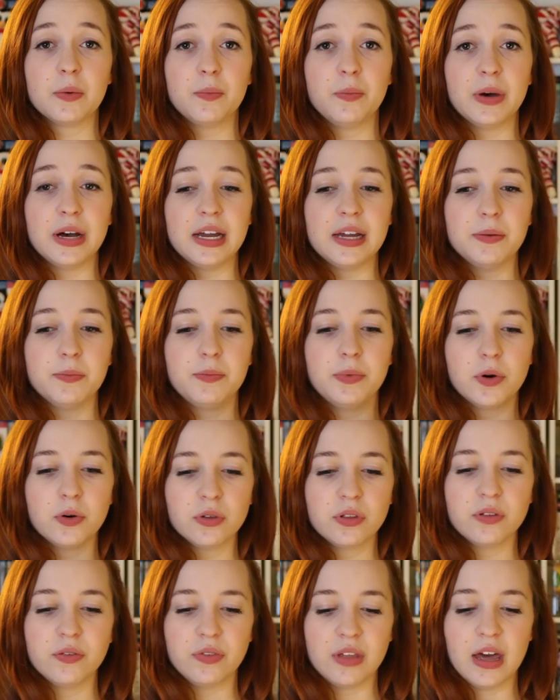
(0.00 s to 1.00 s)
but
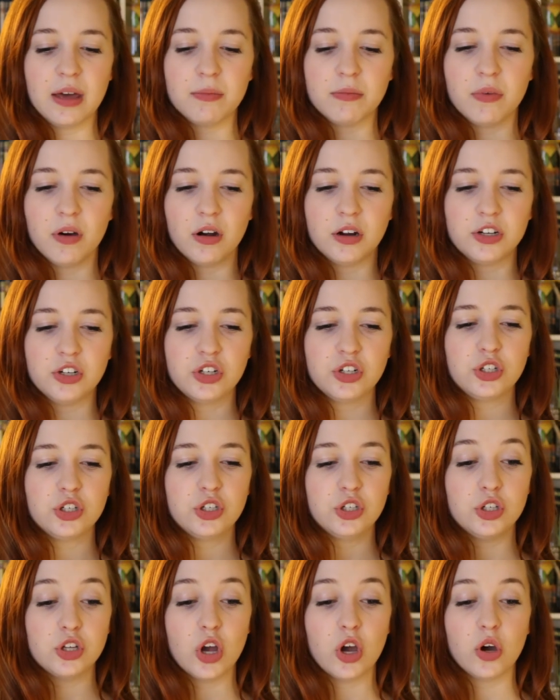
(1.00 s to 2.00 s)
both of them are
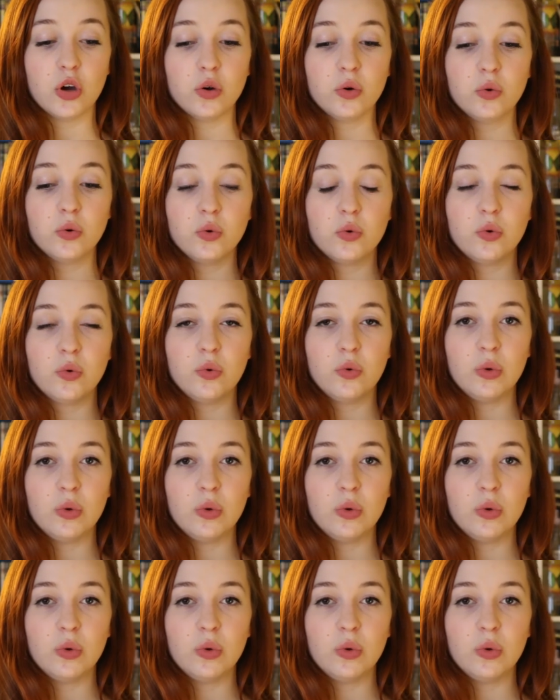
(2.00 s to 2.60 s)
just so